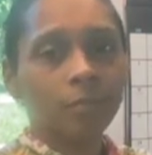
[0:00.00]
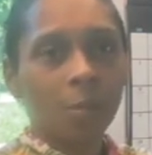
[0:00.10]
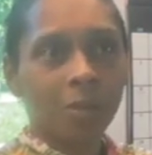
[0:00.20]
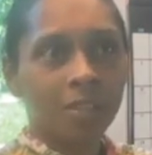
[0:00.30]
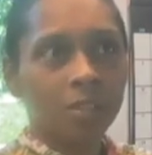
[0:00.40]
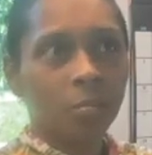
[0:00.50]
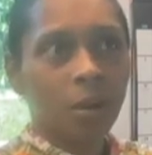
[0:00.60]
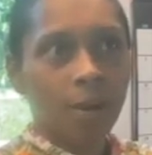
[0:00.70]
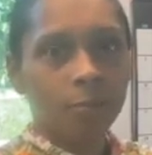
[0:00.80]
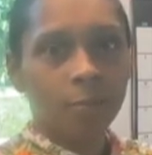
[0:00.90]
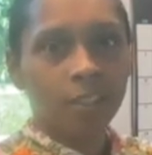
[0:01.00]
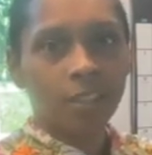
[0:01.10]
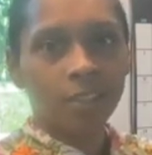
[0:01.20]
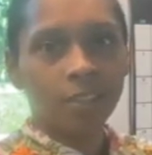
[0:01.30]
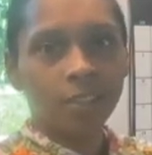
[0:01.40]
Because the problem with
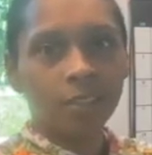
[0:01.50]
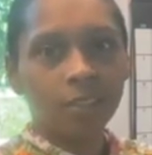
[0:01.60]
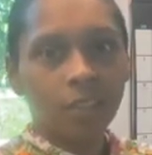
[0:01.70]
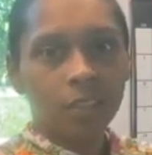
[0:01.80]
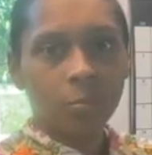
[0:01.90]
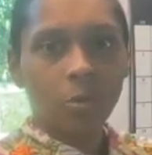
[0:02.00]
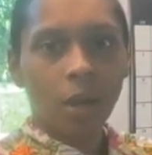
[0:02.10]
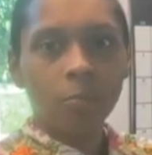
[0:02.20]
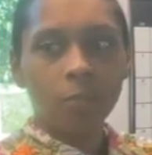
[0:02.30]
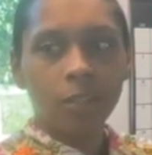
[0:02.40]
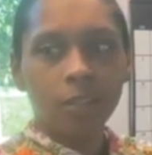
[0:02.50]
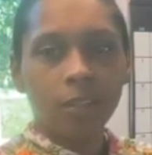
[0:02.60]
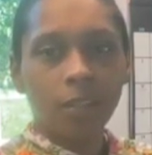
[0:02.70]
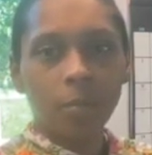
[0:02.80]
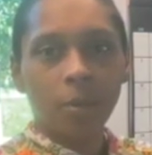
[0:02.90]
us, the problem with
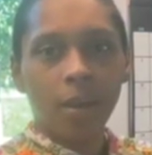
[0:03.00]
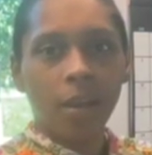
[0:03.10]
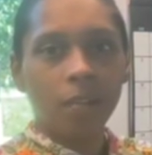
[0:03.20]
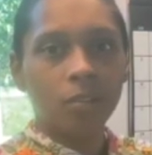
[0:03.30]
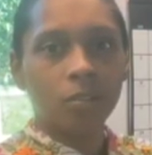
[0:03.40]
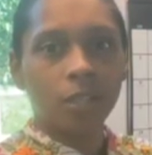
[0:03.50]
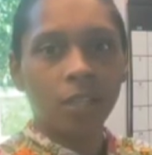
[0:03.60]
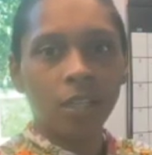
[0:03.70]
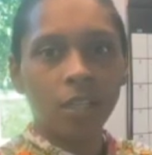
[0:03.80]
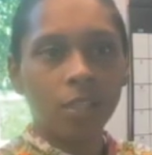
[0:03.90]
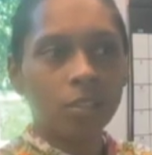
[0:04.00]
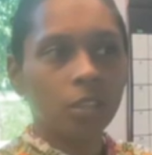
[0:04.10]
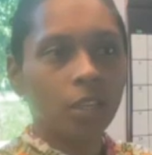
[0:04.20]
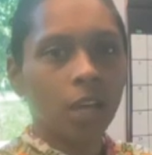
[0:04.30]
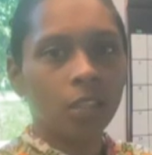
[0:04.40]
empaths or healers
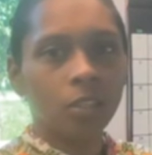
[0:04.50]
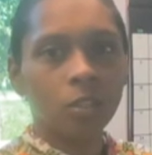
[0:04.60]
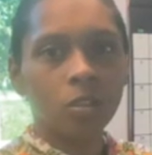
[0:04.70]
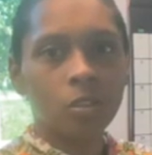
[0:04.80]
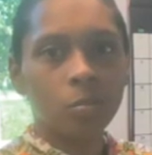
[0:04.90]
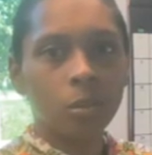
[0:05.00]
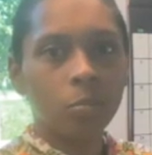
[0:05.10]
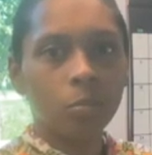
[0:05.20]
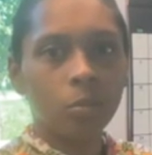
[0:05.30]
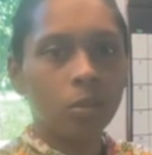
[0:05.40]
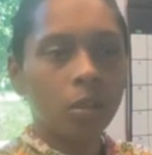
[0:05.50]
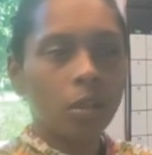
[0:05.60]
or God's chosen people,